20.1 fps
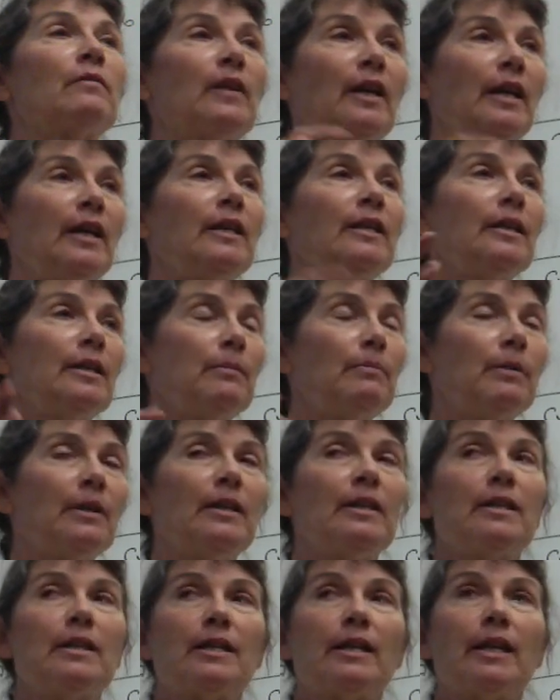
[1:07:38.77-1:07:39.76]
of
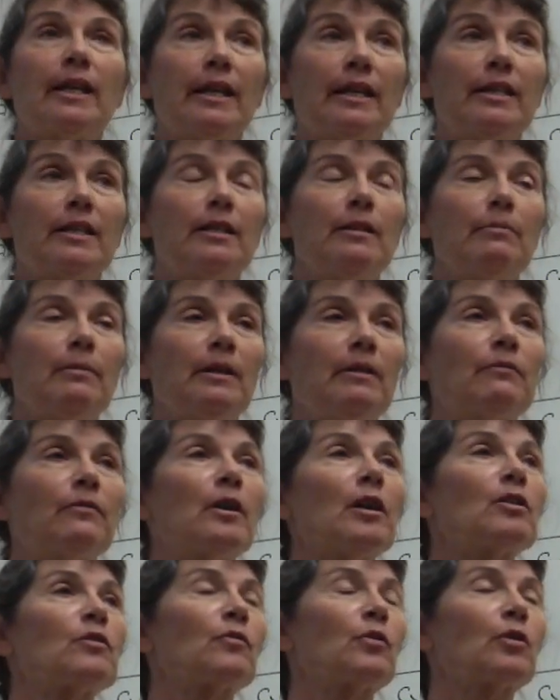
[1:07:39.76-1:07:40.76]
ADP to ATP.
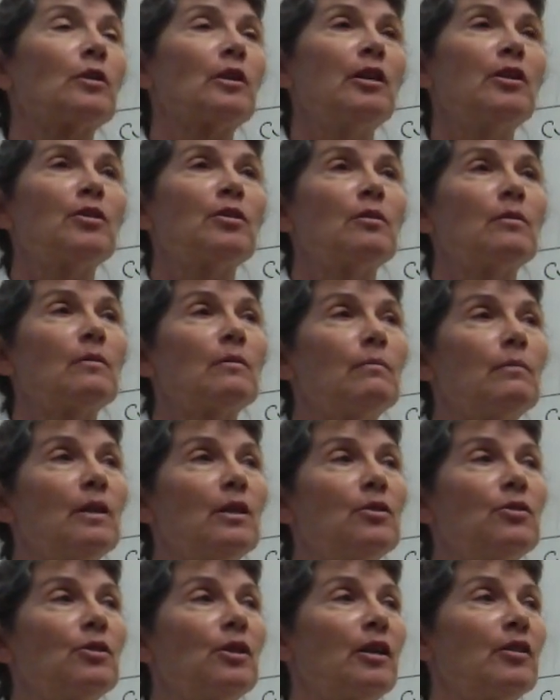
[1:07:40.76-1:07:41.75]
Phosphorylation
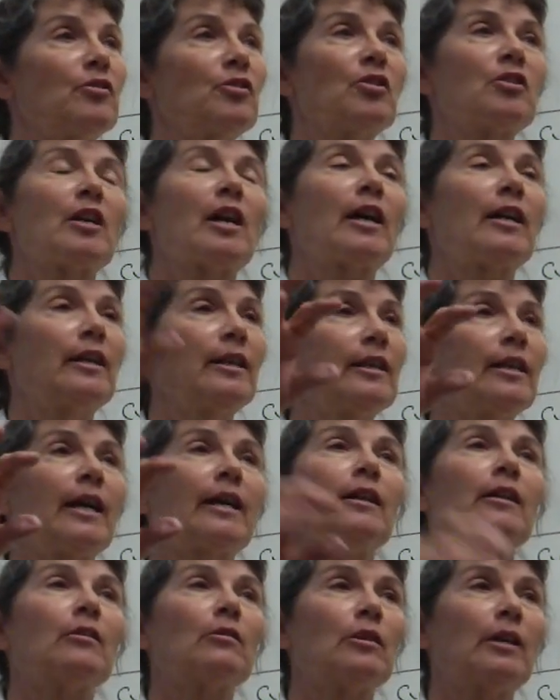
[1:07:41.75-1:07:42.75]
means you guys just adding
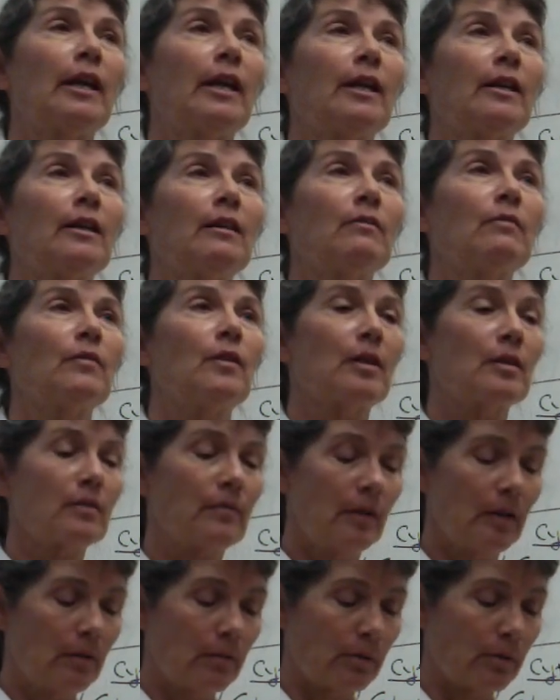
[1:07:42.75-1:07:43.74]
that inorganic
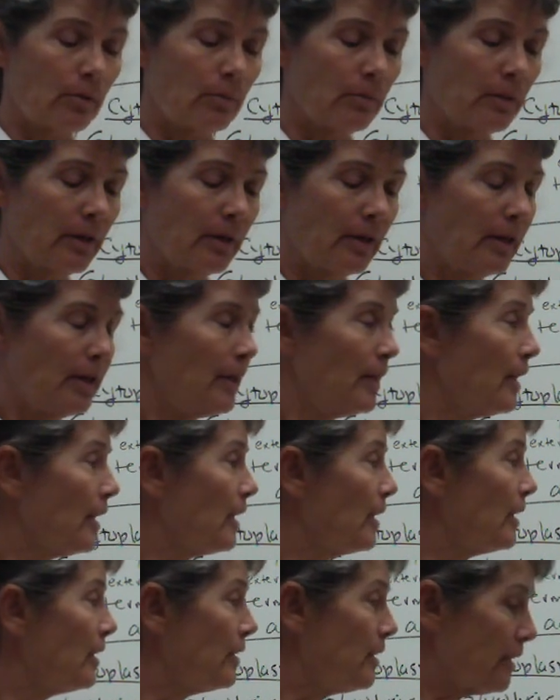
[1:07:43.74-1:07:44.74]
phosphate group.
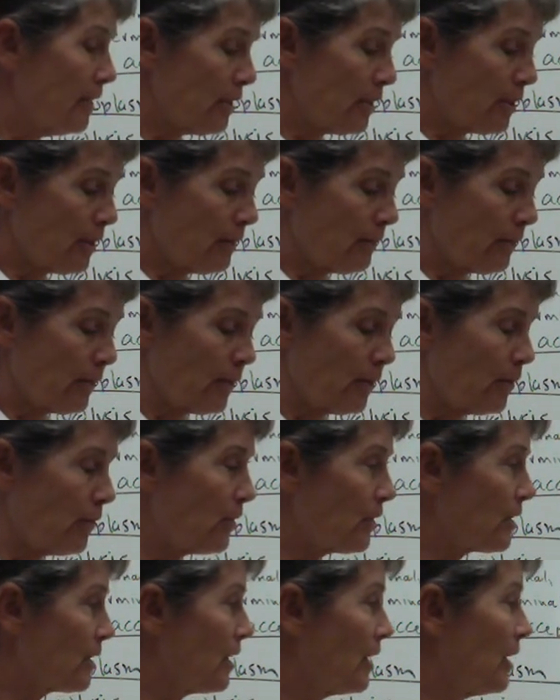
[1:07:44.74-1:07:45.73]
In addition,
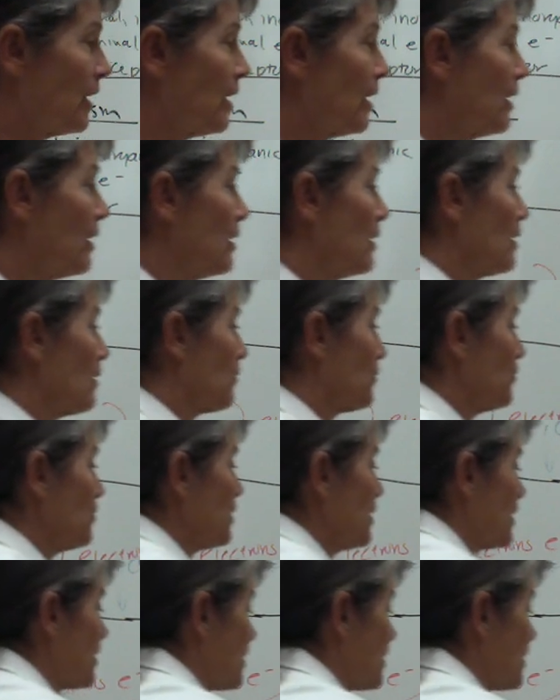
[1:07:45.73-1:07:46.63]
folks, through the